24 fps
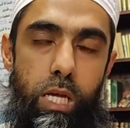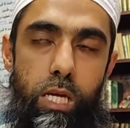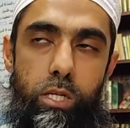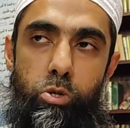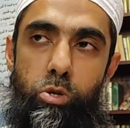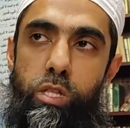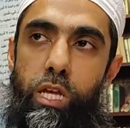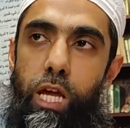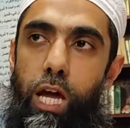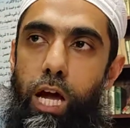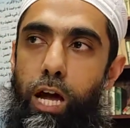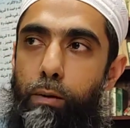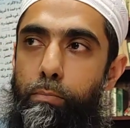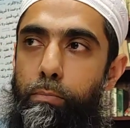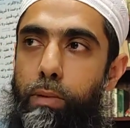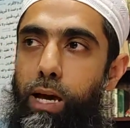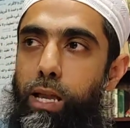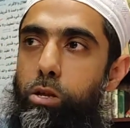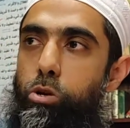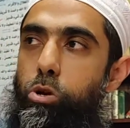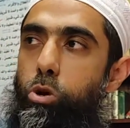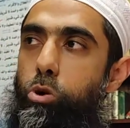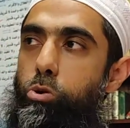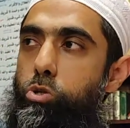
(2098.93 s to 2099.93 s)
So the
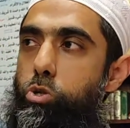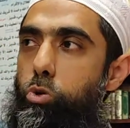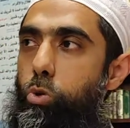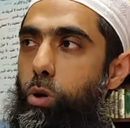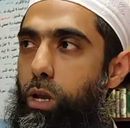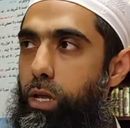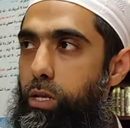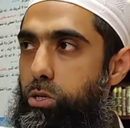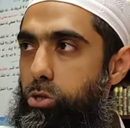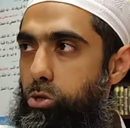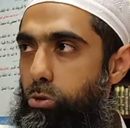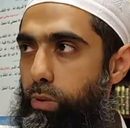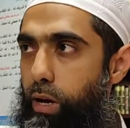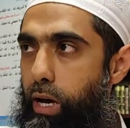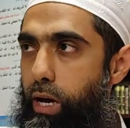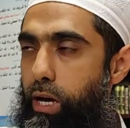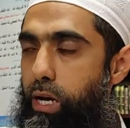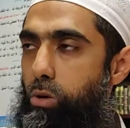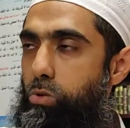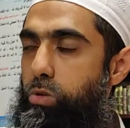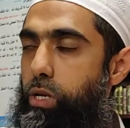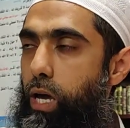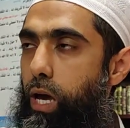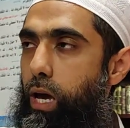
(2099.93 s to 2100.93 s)
a'mal go to Allah
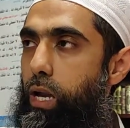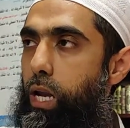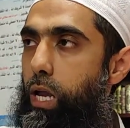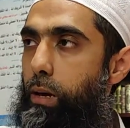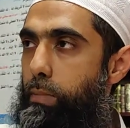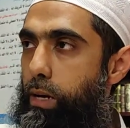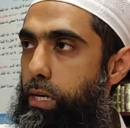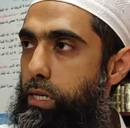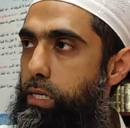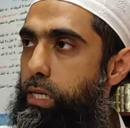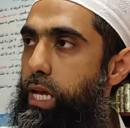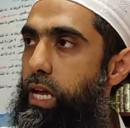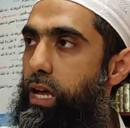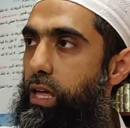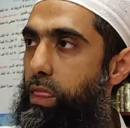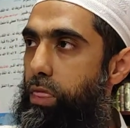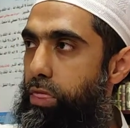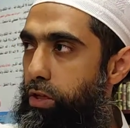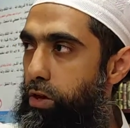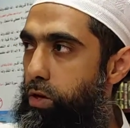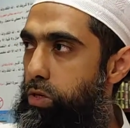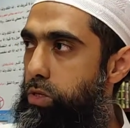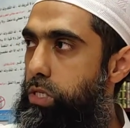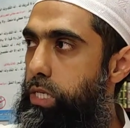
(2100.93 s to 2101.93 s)
subhanahu wa ta'ala Monday and
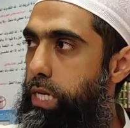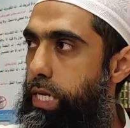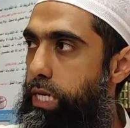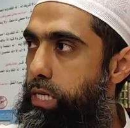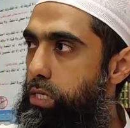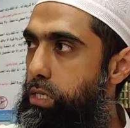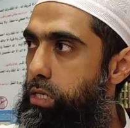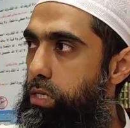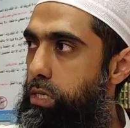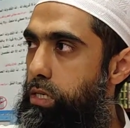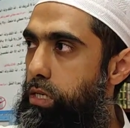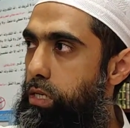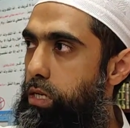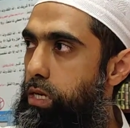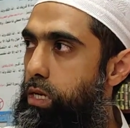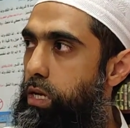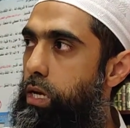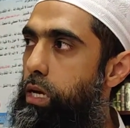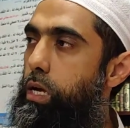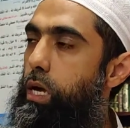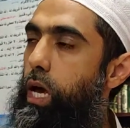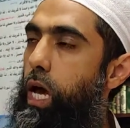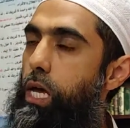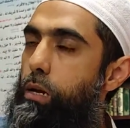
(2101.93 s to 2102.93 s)
Thursdays,
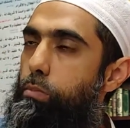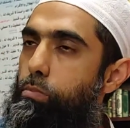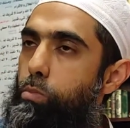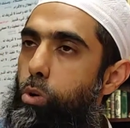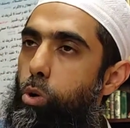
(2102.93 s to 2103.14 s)
and